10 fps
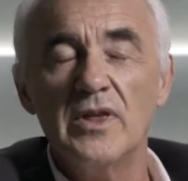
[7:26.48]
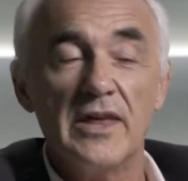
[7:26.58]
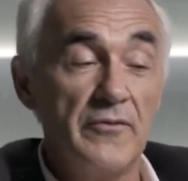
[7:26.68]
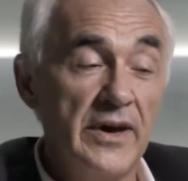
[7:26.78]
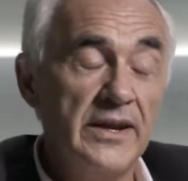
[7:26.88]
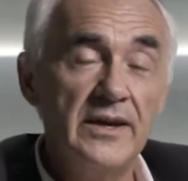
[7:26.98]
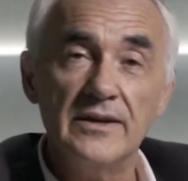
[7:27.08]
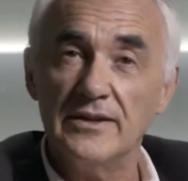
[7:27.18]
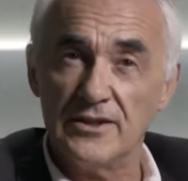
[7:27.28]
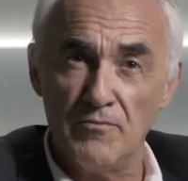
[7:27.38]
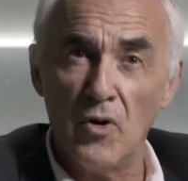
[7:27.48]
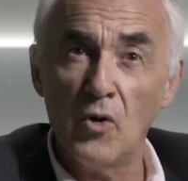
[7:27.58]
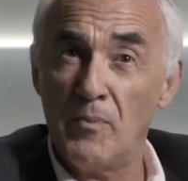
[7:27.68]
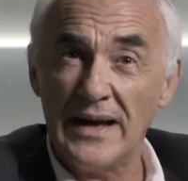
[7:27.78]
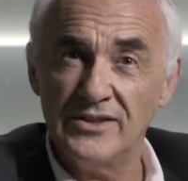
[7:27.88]
with a very
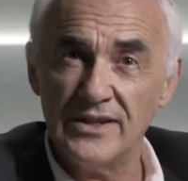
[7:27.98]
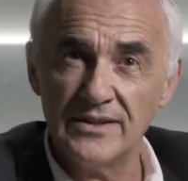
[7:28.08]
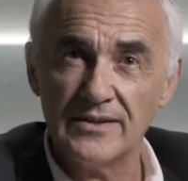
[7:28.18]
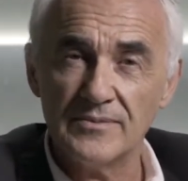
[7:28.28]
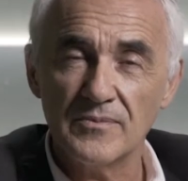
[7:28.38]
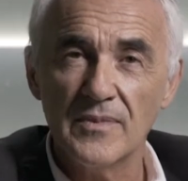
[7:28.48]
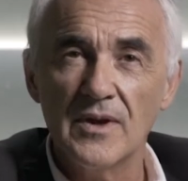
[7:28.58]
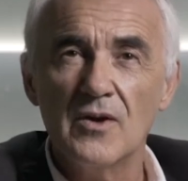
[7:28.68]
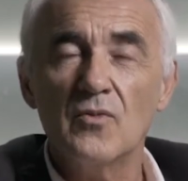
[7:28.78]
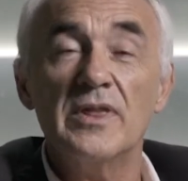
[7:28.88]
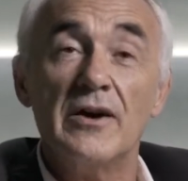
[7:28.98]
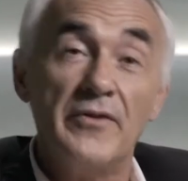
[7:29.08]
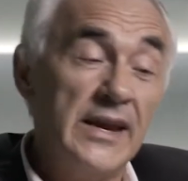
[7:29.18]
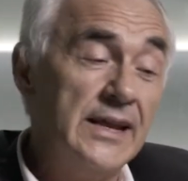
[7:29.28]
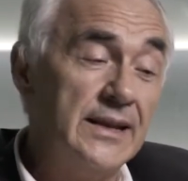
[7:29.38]
small budget, with
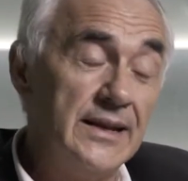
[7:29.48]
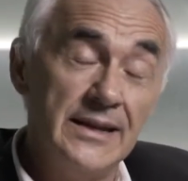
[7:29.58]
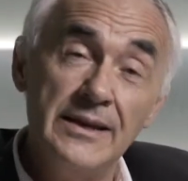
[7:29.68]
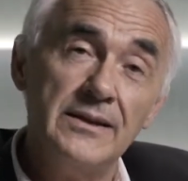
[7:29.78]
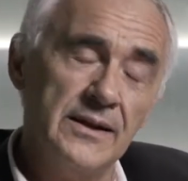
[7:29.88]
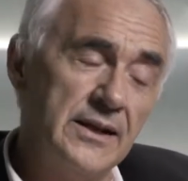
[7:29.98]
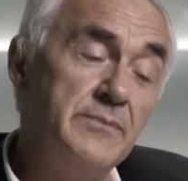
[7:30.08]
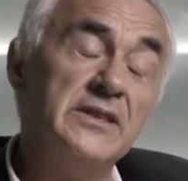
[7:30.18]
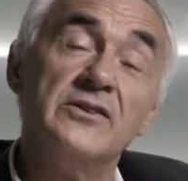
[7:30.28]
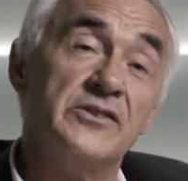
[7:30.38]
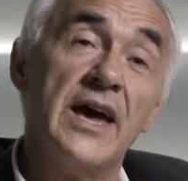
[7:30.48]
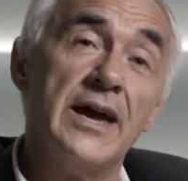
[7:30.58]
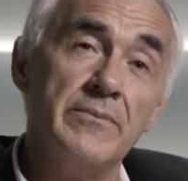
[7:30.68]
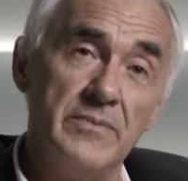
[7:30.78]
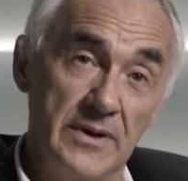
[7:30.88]
a very limited
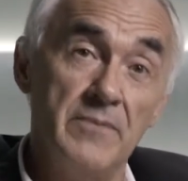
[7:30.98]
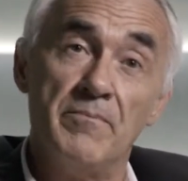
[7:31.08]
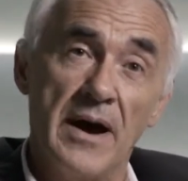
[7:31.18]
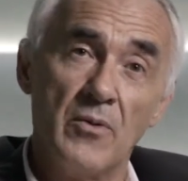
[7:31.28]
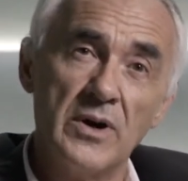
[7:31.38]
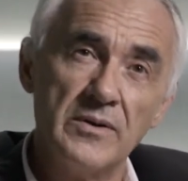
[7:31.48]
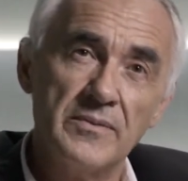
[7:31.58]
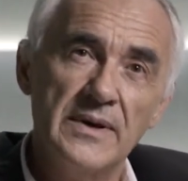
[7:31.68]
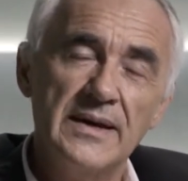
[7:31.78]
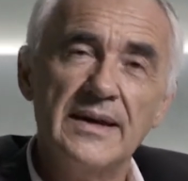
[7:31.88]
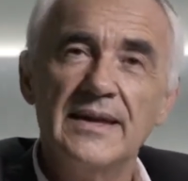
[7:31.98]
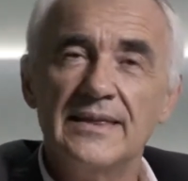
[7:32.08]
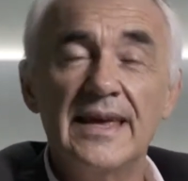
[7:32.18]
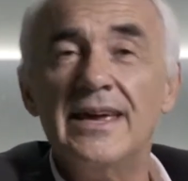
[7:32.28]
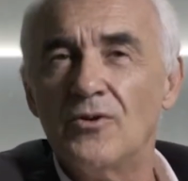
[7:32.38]
time in power,
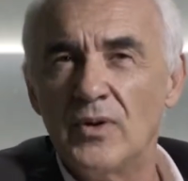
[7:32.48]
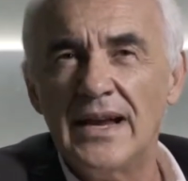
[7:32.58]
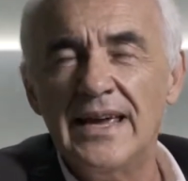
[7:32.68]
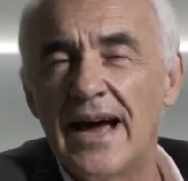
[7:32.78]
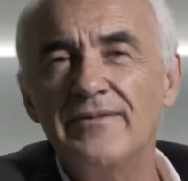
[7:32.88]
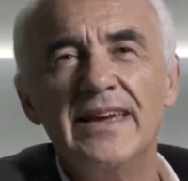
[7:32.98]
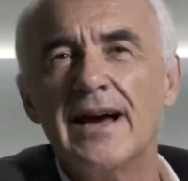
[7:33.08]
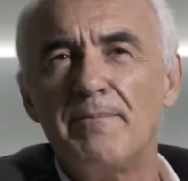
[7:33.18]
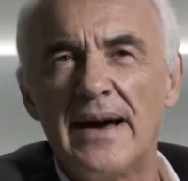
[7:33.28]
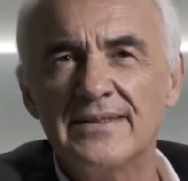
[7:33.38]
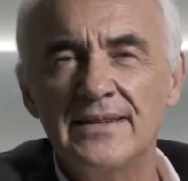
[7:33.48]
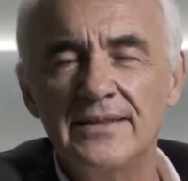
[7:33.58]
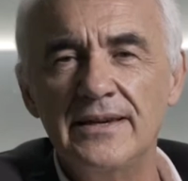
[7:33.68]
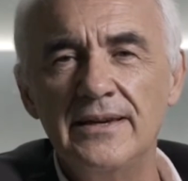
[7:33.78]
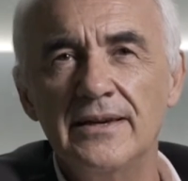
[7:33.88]
they really have the
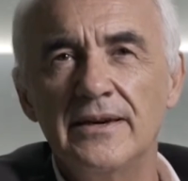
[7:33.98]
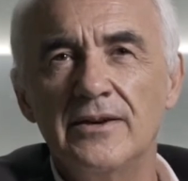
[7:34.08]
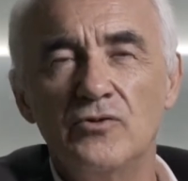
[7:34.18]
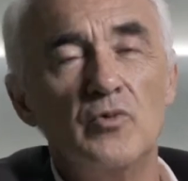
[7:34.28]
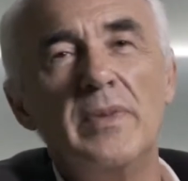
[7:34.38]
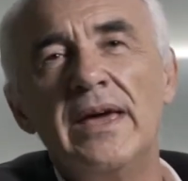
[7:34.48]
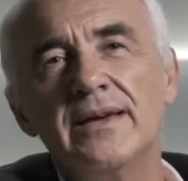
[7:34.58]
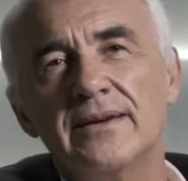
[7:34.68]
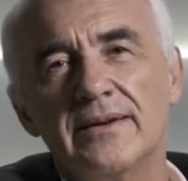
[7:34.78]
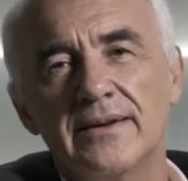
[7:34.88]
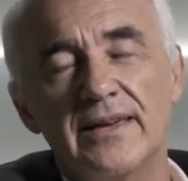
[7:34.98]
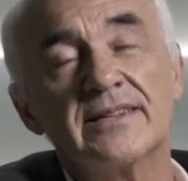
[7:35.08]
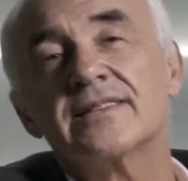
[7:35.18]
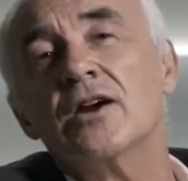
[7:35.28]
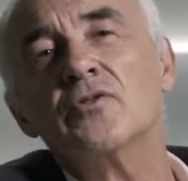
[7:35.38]
capacity to make
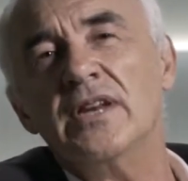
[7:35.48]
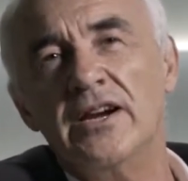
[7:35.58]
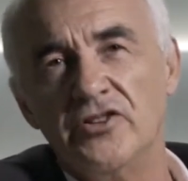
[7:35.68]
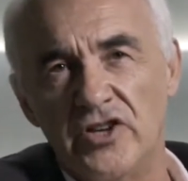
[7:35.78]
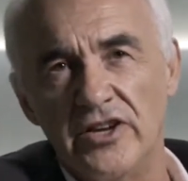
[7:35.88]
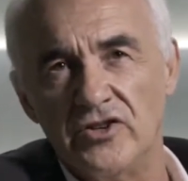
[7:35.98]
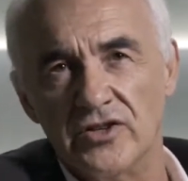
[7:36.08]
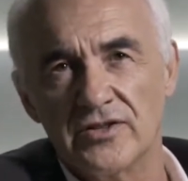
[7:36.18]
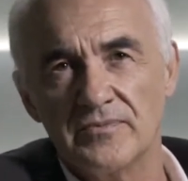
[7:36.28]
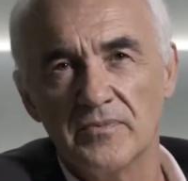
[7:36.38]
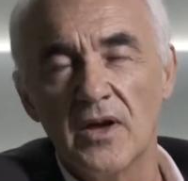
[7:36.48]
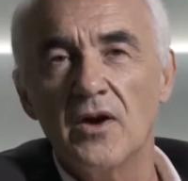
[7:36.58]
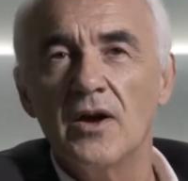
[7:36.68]
extraordinary changes.